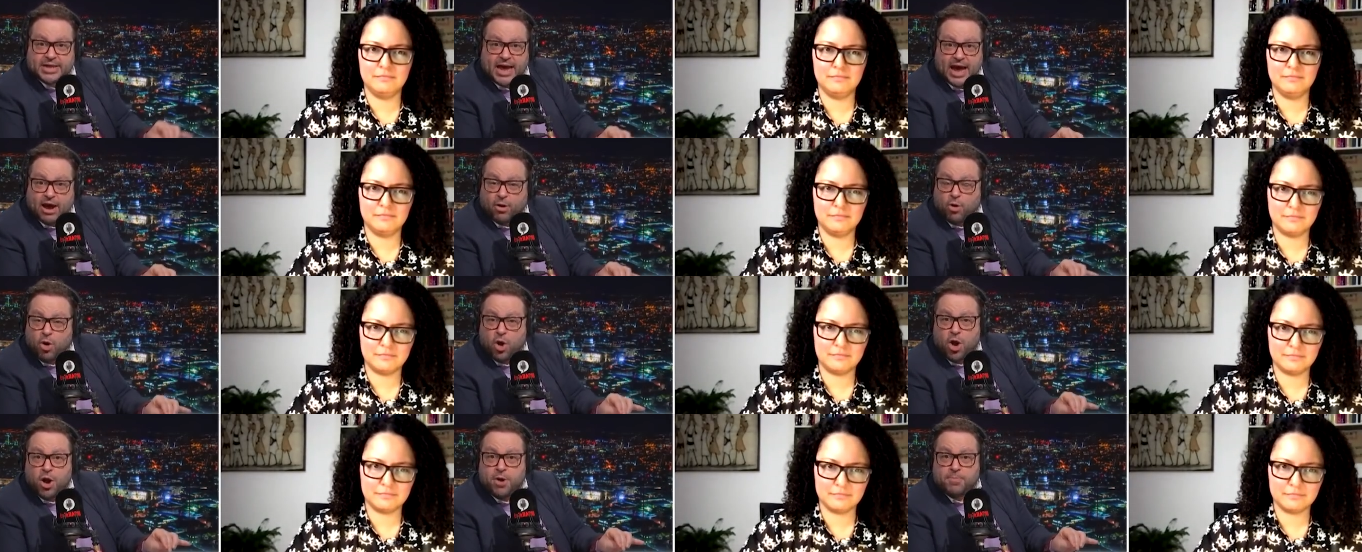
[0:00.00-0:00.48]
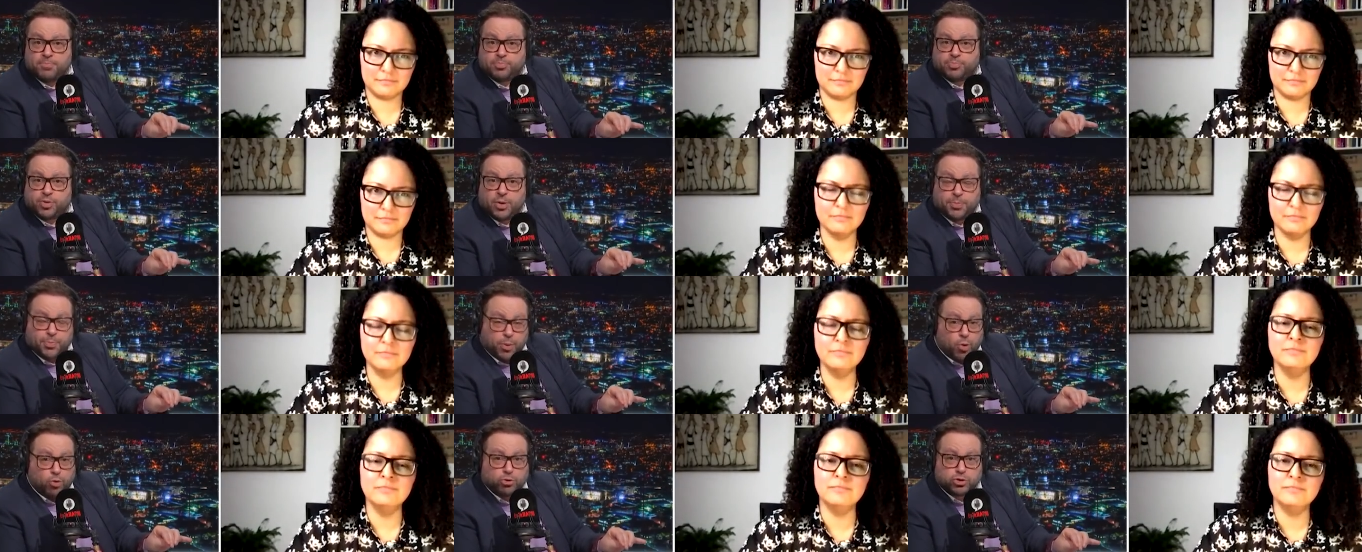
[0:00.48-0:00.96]
Speaker 1: Now, mm.
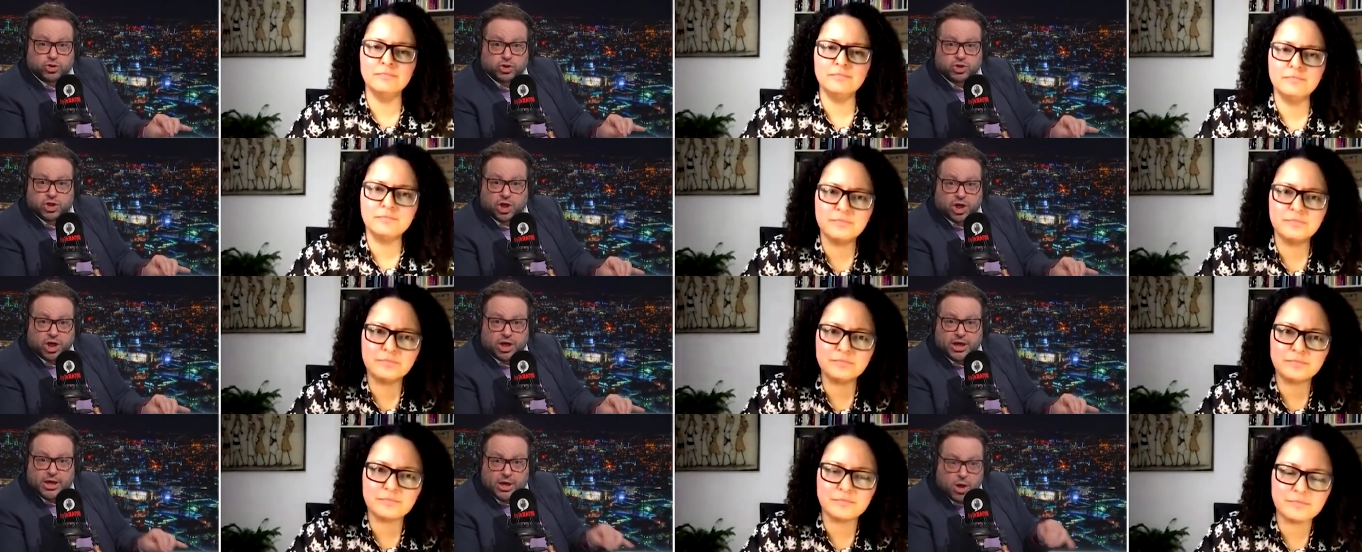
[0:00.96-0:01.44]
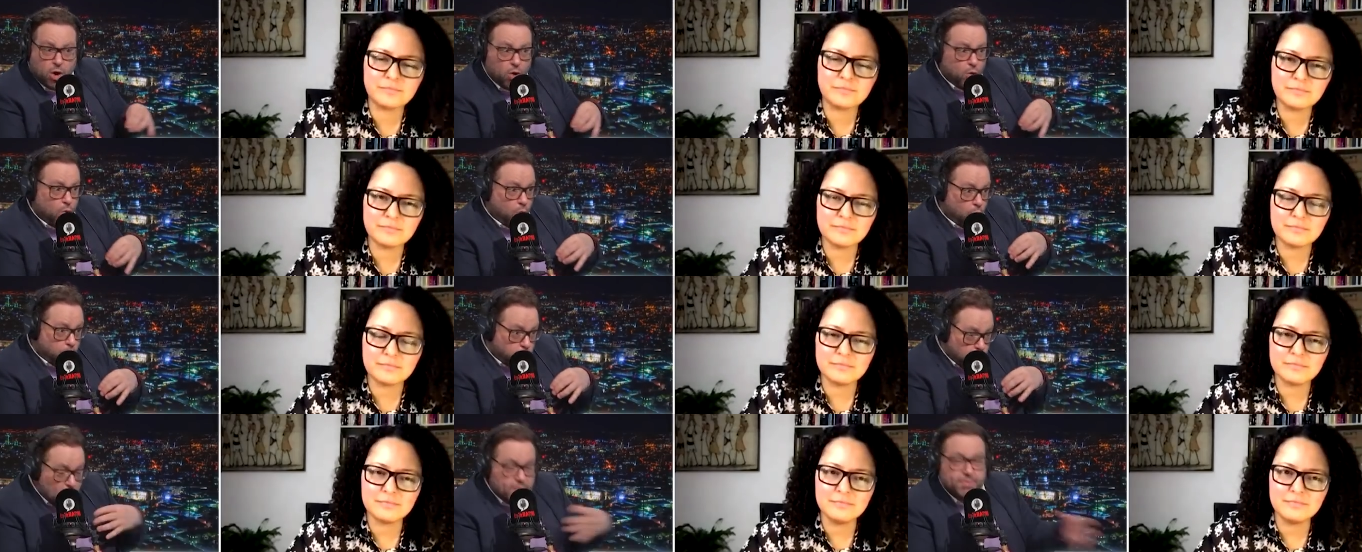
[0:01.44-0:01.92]
proportionately,
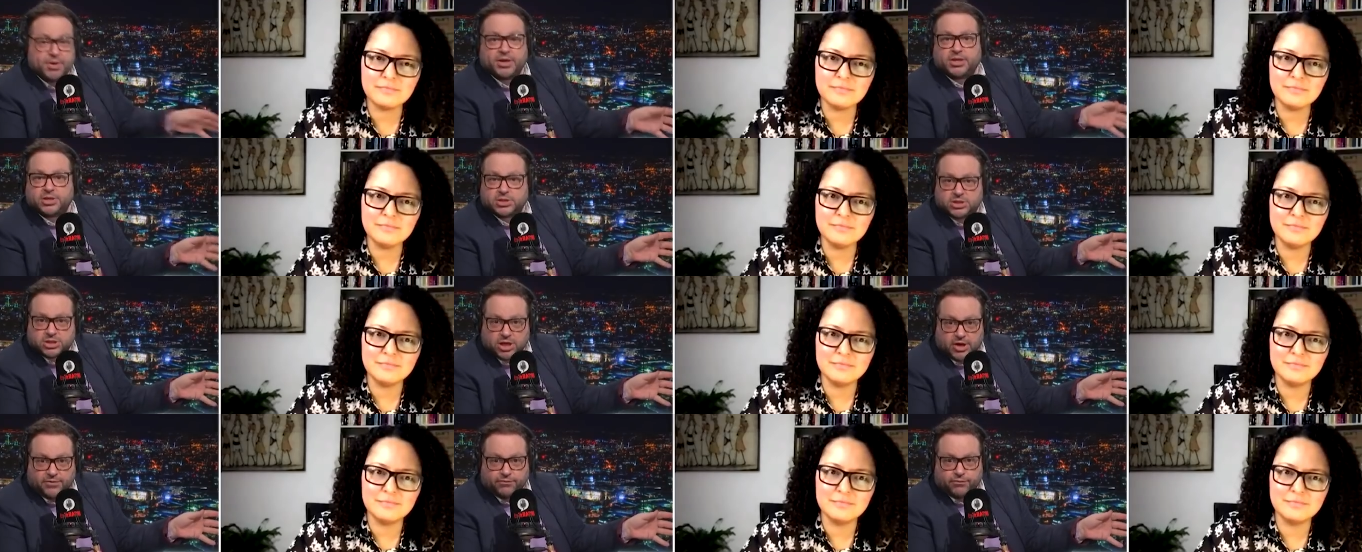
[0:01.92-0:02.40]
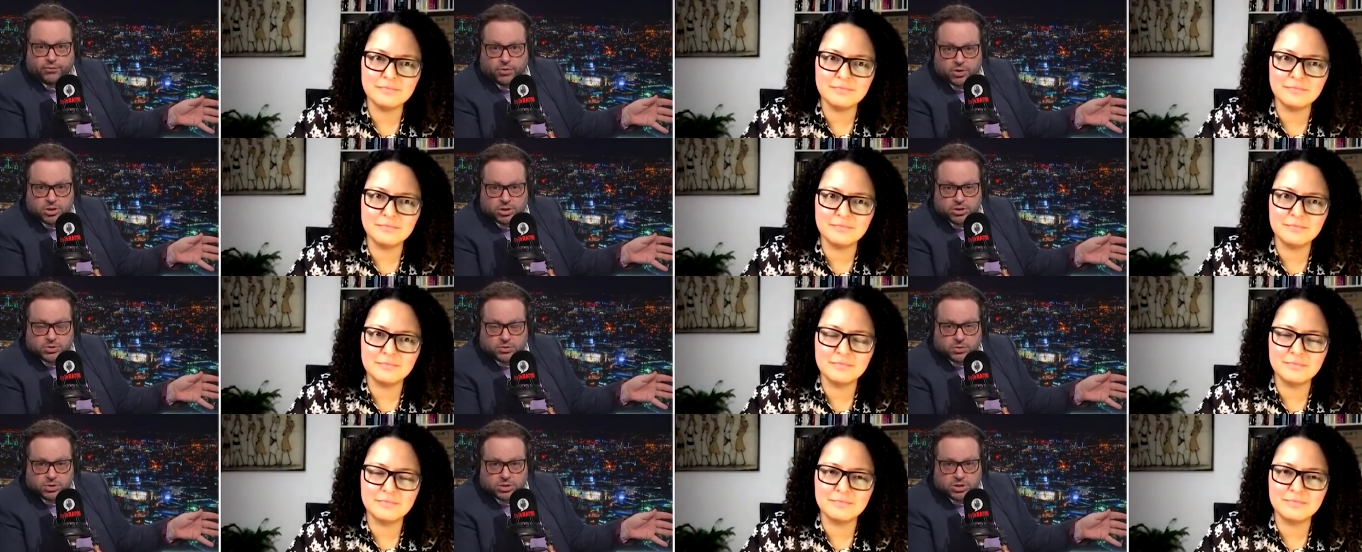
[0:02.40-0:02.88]
women suffer
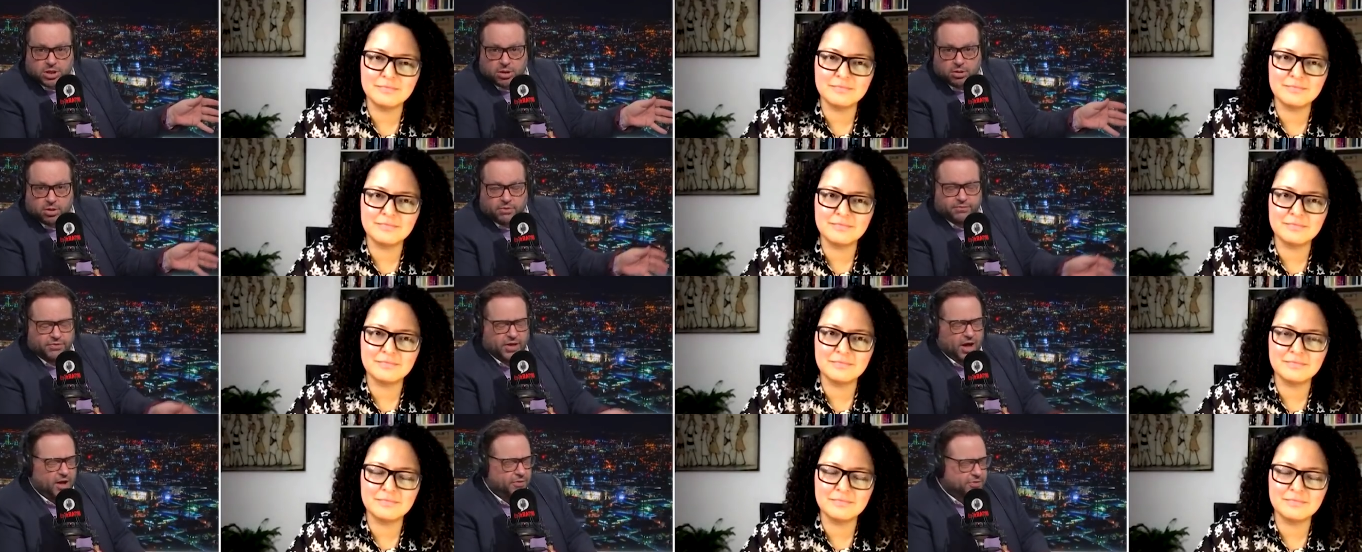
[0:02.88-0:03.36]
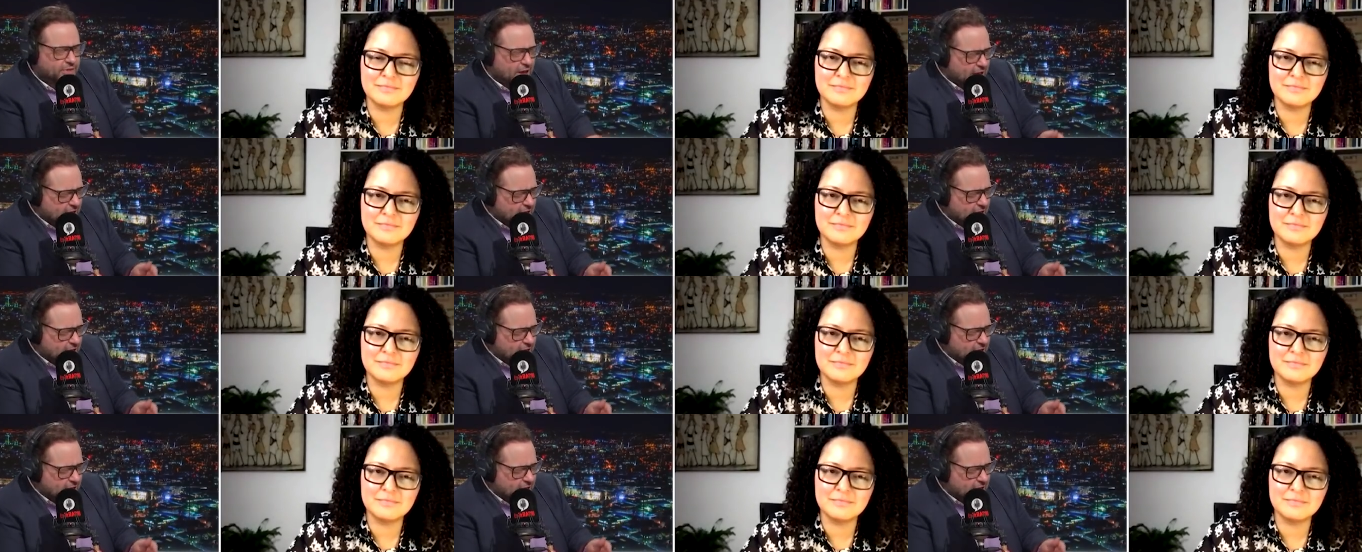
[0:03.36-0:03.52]
as a result of that.